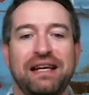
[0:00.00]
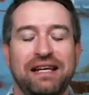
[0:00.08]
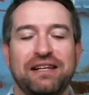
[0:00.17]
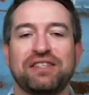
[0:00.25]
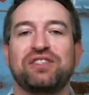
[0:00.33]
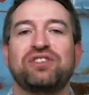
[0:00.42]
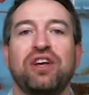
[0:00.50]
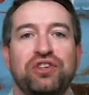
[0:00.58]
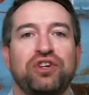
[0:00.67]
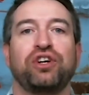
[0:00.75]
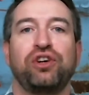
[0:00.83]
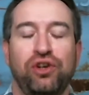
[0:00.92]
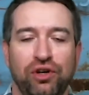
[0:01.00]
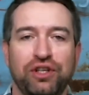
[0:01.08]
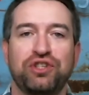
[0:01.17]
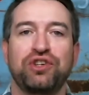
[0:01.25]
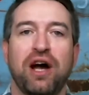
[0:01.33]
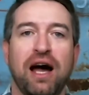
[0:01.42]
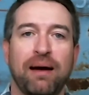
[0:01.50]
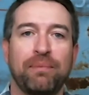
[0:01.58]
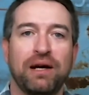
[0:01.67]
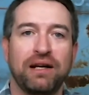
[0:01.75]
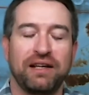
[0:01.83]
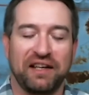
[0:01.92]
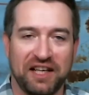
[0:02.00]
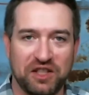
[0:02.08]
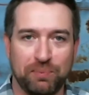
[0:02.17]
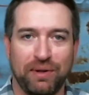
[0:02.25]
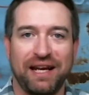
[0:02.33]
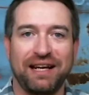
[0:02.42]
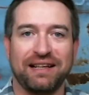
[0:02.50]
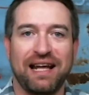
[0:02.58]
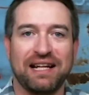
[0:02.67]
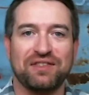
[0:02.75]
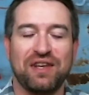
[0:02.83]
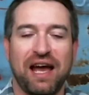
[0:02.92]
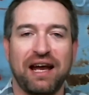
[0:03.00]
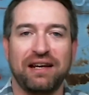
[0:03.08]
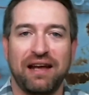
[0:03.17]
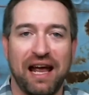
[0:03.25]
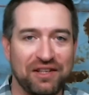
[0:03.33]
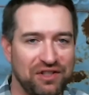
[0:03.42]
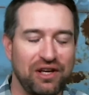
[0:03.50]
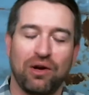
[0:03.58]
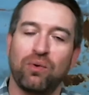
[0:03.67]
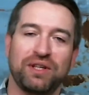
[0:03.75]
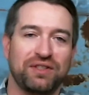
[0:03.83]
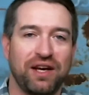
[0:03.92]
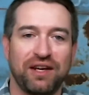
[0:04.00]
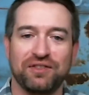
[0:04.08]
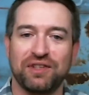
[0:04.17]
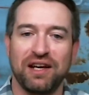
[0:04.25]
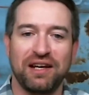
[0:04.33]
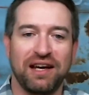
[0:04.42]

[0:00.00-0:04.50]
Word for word: He does such a good job explaining that side as he always does.